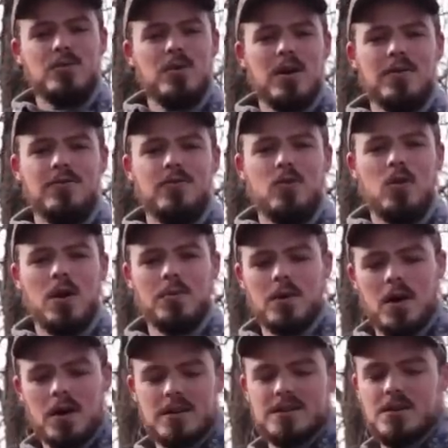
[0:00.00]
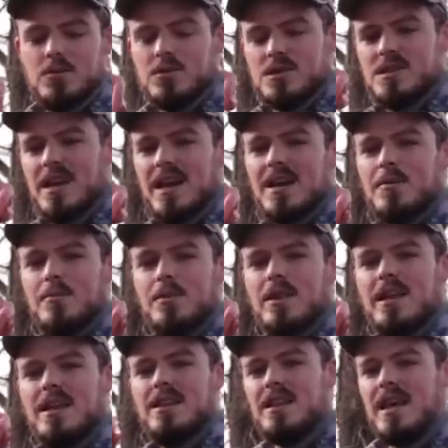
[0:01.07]
to wear a forearm guard because it will stay
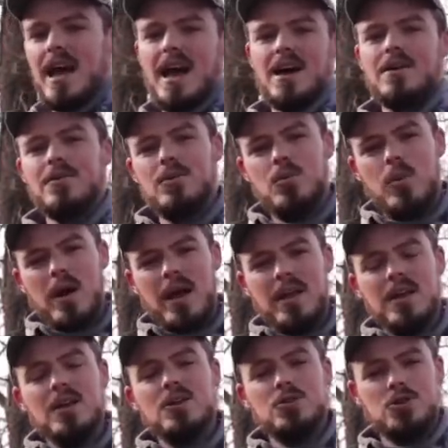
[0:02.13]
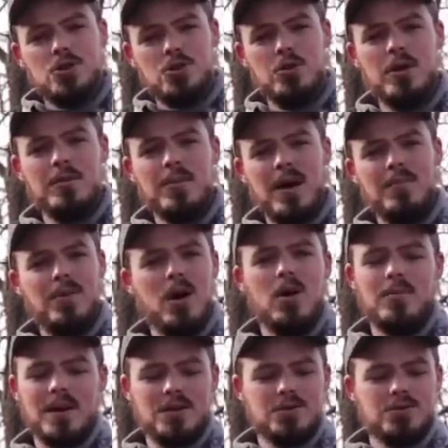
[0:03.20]
completely out of the way shooting my
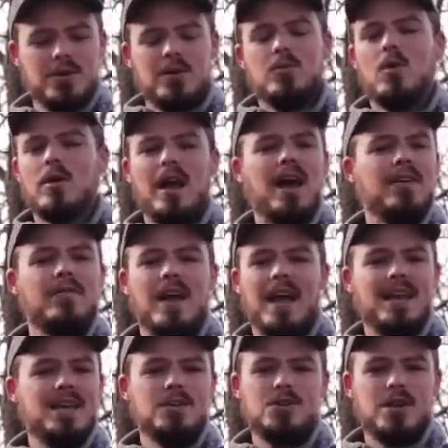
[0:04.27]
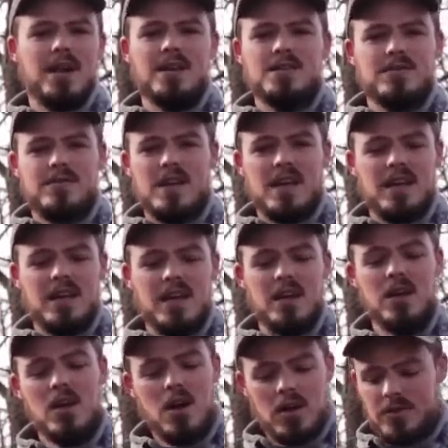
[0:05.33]
bow. My string won't have any chance of hitting it.
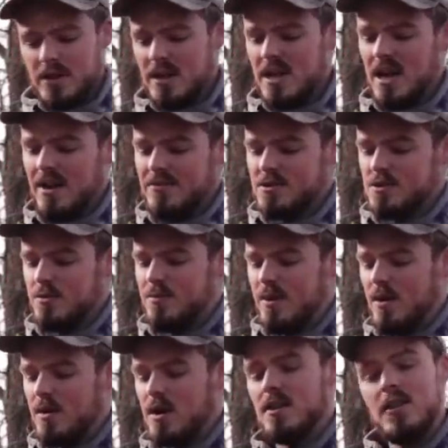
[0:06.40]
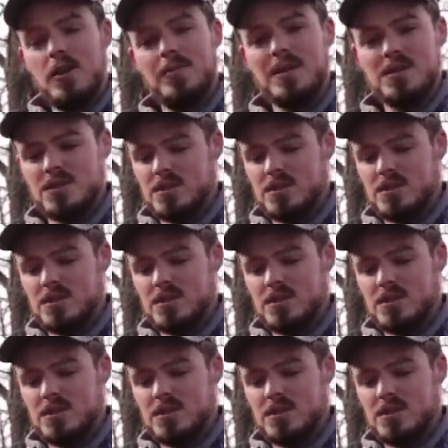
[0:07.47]
The cuffs are built a little bit